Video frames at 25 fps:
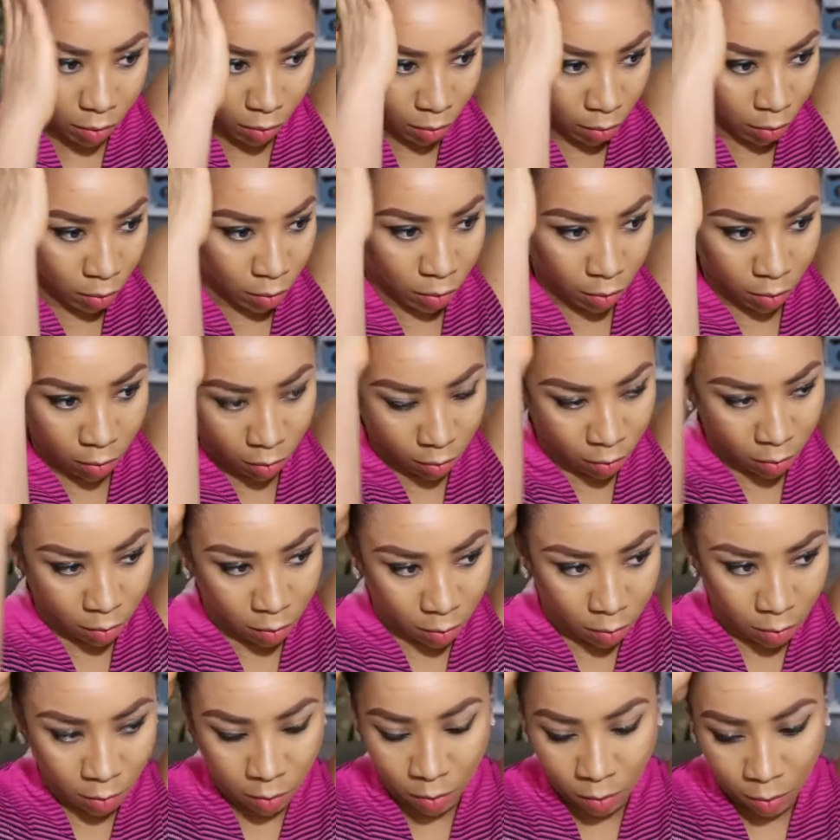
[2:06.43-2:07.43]

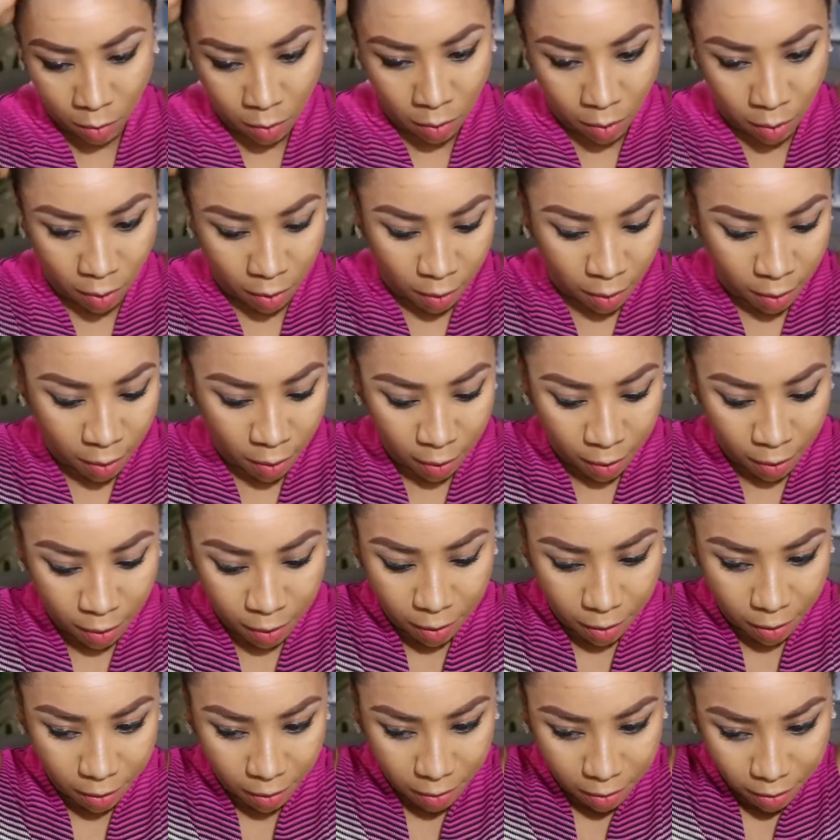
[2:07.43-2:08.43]

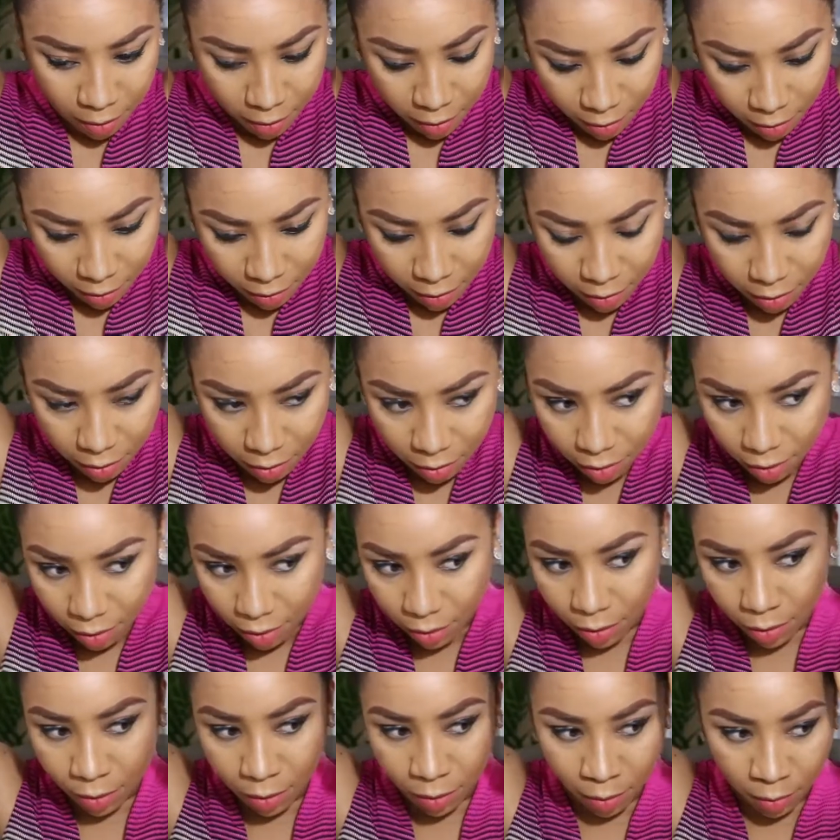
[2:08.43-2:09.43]

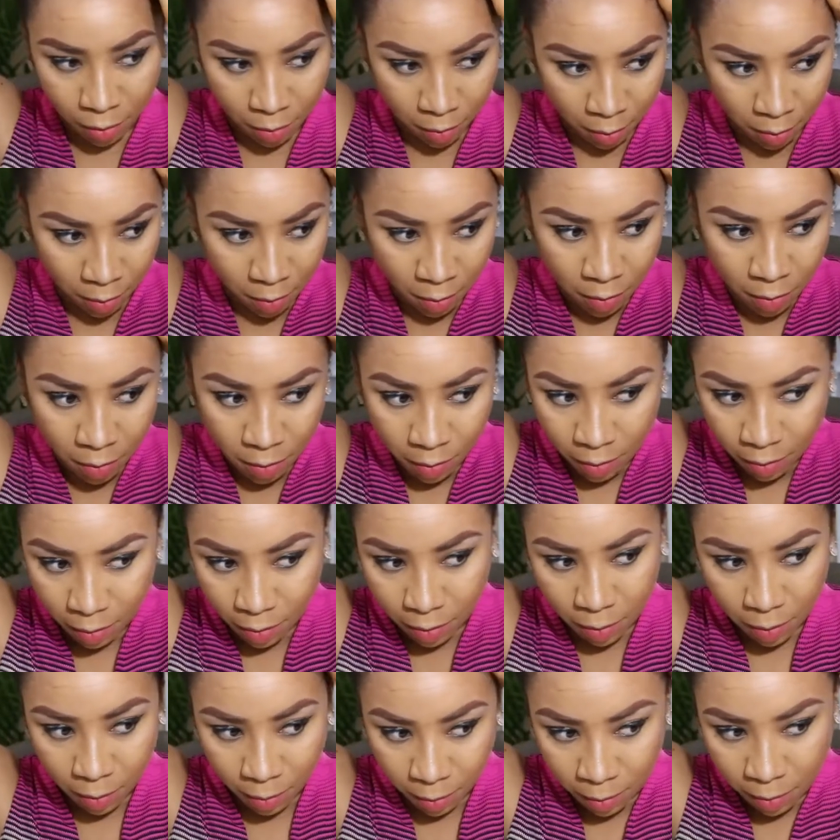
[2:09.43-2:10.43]

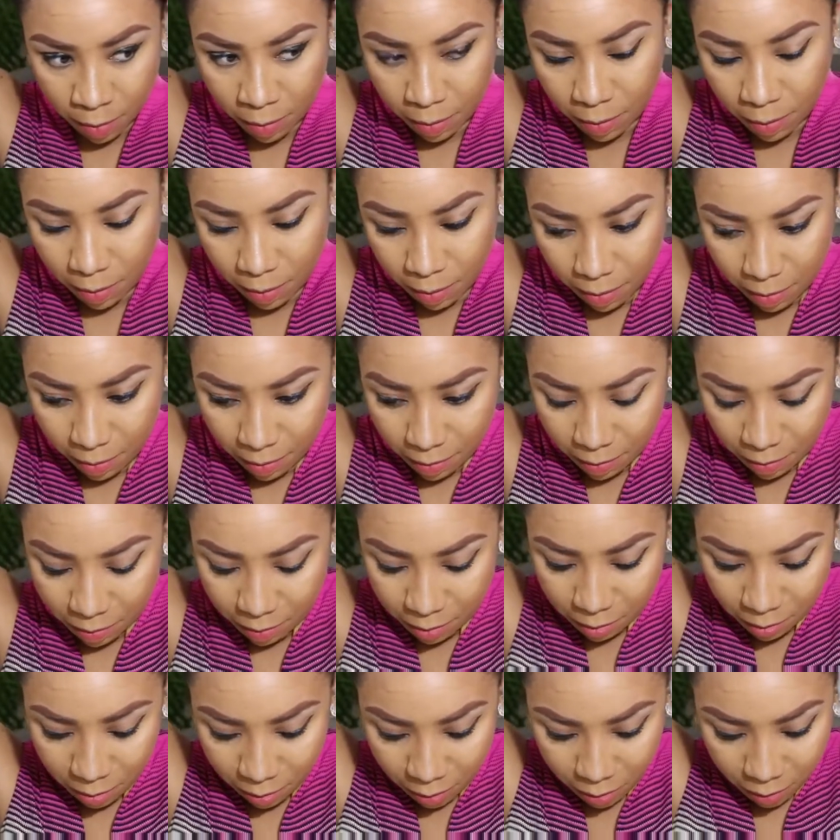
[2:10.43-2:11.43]

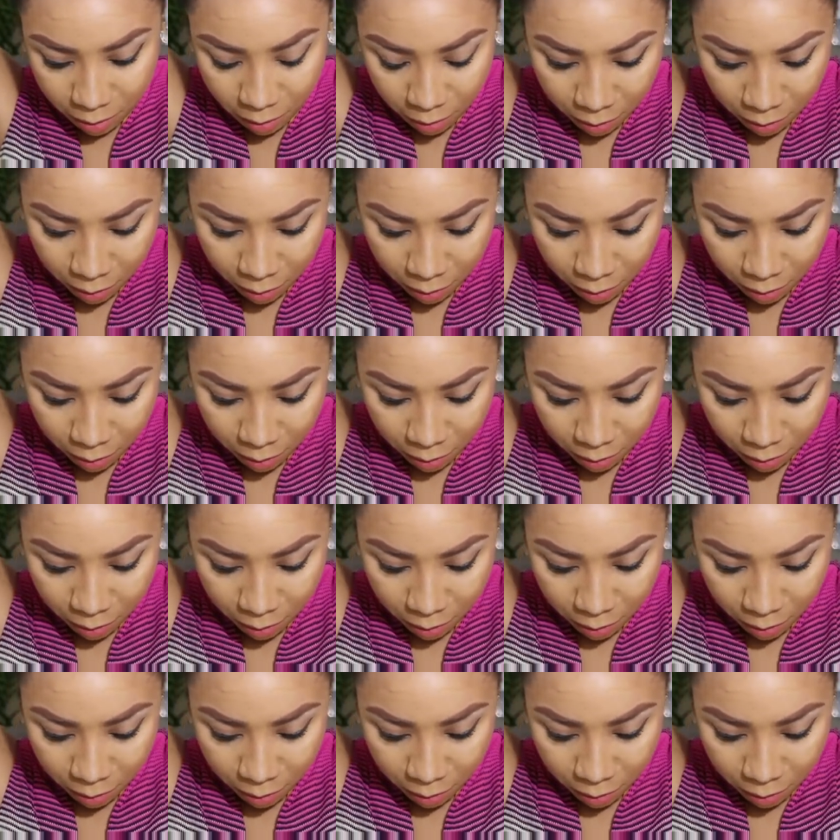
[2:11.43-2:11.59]
No one is speaking in this clip.